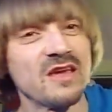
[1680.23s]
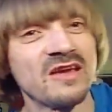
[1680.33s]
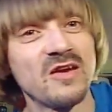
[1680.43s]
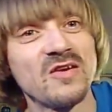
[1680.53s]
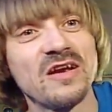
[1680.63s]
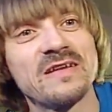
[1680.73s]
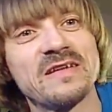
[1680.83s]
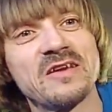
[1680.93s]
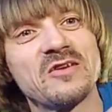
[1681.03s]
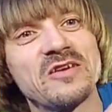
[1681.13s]
All right,
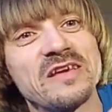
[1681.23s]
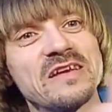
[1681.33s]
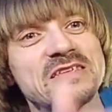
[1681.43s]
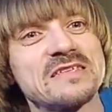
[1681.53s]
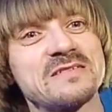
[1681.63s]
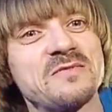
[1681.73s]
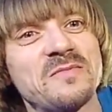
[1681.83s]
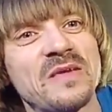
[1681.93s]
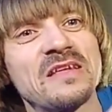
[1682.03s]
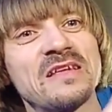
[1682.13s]
here it is.
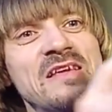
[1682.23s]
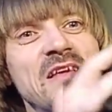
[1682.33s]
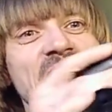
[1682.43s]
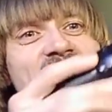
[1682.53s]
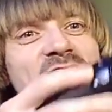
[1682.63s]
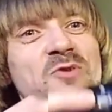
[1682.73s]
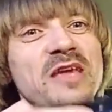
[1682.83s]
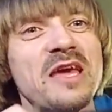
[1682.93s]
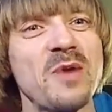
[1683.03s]
After it came